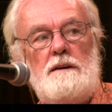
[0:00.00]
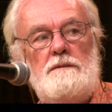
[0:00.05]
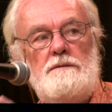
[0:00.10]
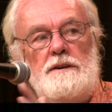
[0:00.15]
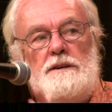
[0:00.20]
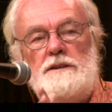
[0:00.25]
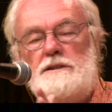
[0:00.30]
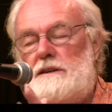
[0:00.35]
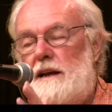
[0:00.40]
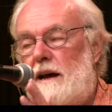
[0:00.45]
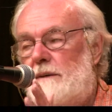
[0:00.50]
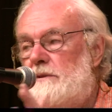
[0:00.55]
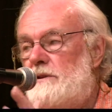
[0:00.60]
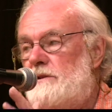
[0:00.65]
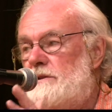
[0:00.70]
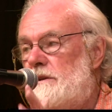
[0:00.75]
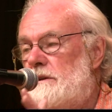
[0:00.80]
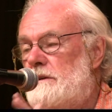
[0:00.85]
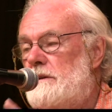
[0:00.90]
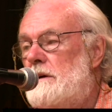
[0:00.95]

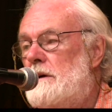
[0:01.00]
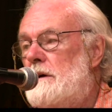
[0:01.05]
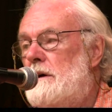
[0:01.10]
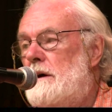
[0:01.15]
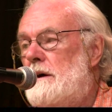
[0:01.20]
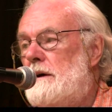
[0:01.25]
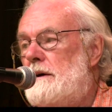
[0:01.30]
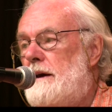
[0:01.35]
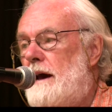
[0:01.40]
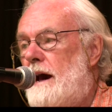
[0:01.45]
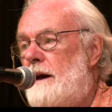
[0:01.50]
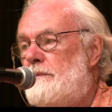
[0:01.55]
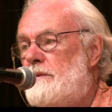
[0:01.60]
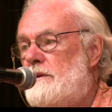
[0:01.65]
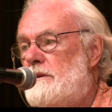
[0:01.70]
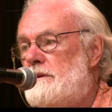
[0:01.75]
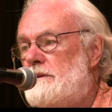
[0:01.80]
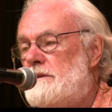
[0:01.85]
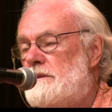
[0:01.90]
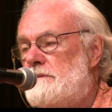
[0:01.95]
reestablishing
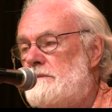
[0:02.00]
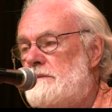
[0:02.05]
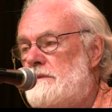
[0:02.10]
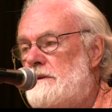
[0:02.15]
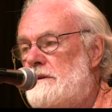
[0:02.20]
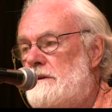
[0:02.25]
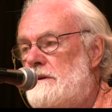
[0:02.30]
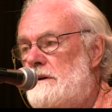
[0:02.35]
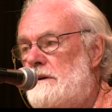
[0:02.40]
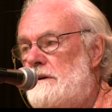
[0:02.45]
capitalism,